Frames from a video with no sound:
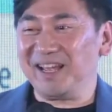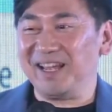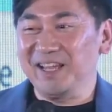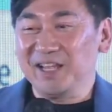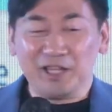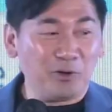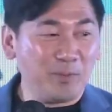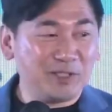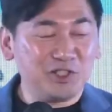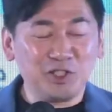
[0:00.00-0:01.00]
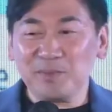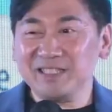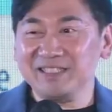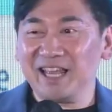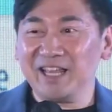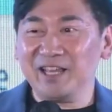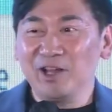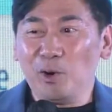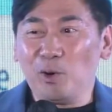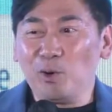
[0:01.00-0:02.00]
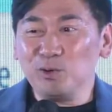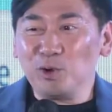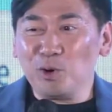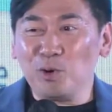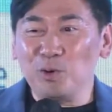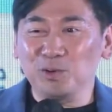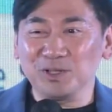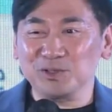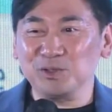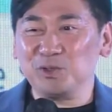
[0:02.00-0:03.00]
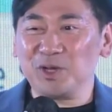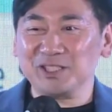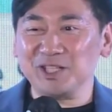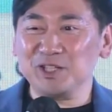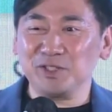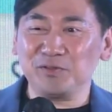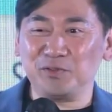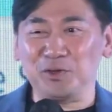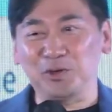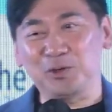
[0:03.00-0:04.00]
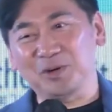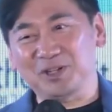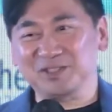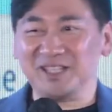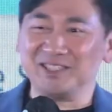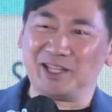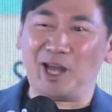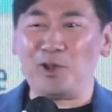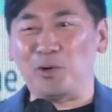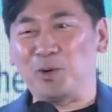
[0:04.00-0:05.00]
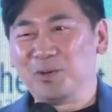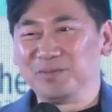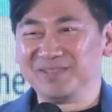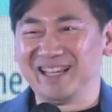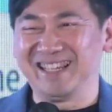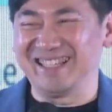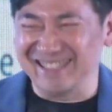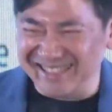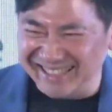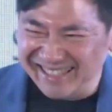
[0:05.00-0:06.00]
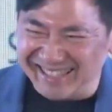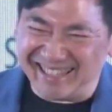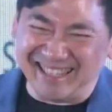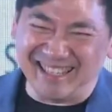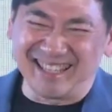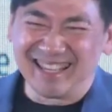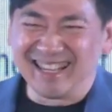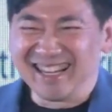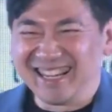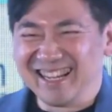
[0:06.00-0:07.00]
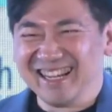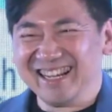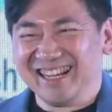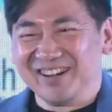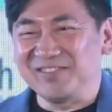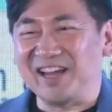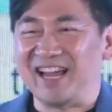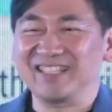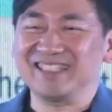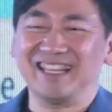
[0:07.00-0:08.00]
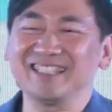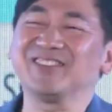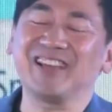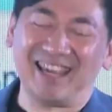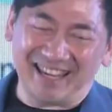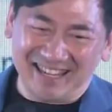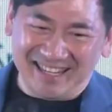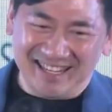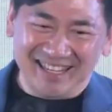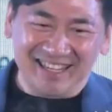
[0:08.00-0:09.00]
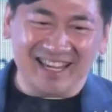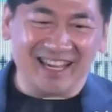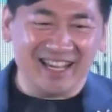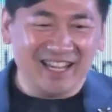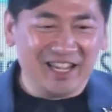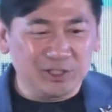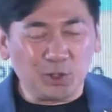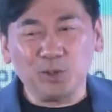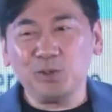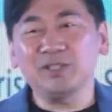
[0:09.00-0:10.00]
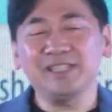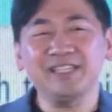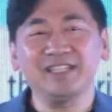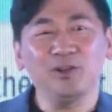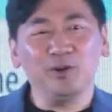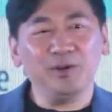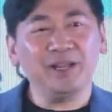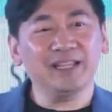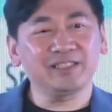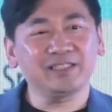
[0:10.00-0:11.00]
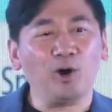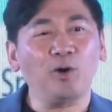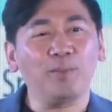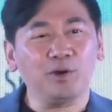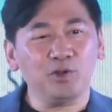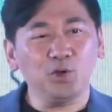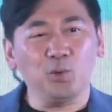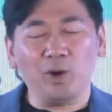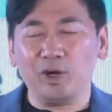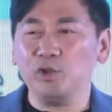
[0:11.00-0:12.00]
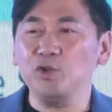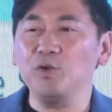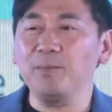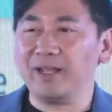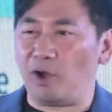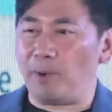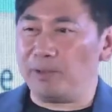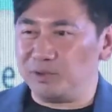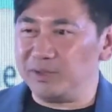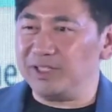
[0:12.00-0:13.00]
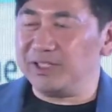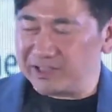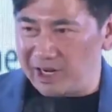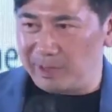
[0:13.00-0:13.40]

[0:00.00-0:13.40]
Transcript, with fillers: Yeah, they were messaging me saying, oh no, there's no translation for you. You don't understand Tagalog. But I said it's okay. Yeah. So you see, the learning is all about you, whether you make the opportunities